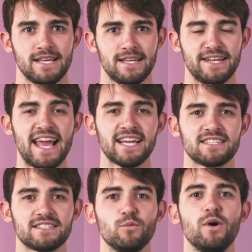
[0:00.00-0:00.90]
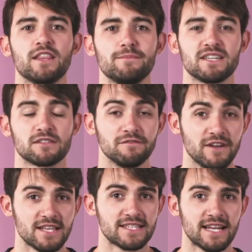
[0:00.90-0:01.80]
Next, work the muscle
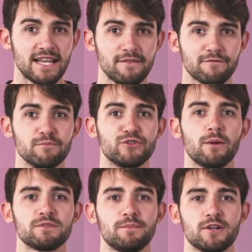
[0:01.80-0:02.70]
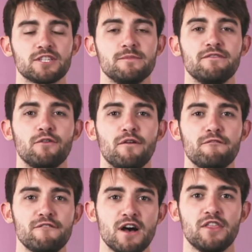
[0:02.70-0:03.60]
vertically from top to bottom for a
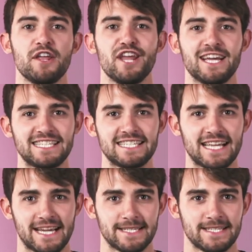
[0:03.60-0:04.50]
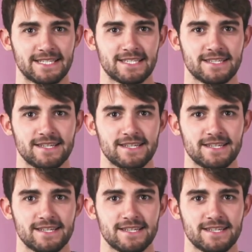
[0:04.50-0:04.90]
further 90 seconds.